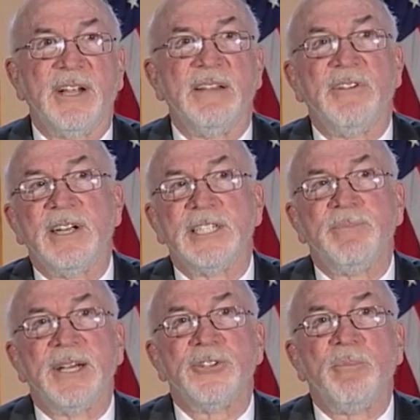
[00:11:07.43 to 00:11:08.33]
very
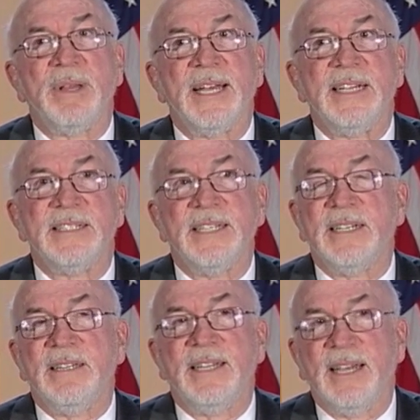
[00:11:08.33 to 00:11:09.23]
special place
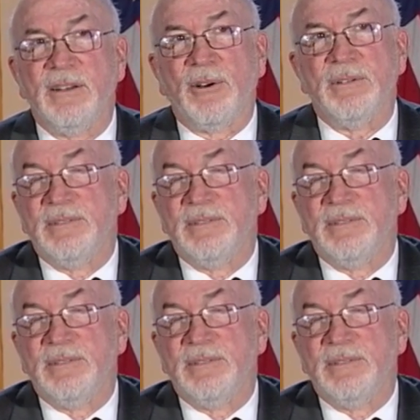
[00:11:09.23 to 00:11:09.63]
that